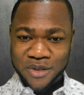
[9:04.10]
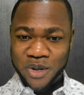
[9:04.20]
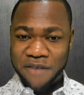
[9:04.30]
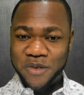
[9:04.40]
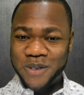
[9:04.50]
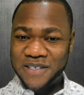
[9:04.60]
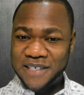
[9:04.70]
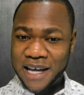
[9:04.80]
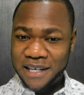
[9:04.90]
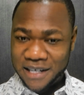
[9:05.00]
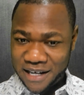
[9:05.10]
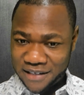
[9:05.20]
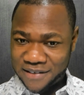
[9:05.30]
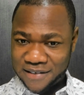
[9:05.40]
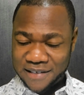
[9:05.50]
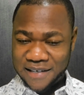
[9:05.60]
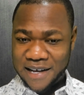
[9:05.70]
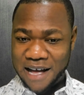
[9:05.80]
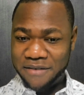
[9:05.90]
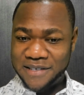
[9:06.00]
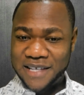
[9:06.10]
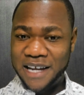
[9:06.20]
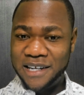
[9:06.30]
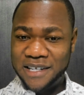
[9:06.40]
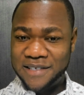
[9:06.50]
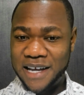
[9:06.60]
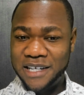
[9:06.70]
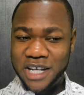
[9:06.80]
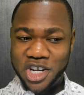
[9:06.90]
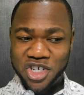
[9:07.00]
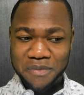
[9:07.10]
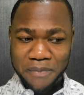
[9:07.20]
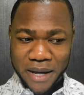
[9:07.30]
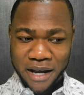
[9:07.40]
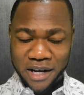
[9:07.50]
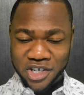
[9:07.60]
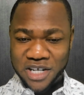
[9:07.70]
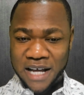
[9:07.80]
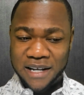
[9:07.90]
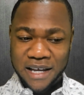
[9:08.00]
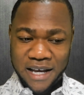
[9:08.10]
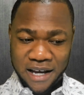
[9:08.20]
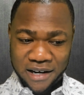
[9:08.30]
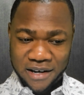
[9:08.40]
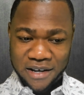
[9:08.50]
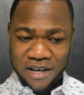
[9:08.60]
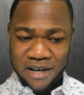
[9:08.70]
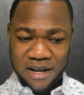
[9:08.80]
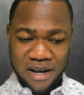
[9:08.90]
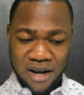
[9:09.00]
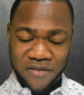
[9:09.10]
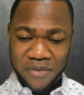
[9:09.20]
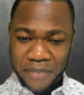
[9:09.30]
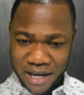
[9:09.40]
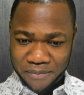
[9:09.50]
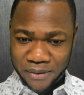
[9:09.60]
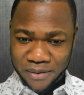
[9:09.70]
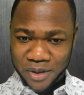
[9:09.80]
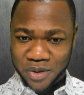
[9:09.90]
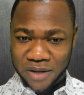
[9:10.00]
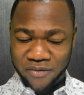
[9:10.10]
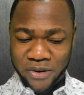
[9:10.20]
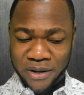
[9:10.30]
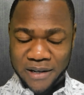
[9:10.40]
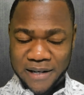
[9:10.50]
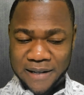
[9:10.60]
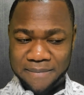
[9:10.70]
cite this. Have a citation page at the end of the paper to avoid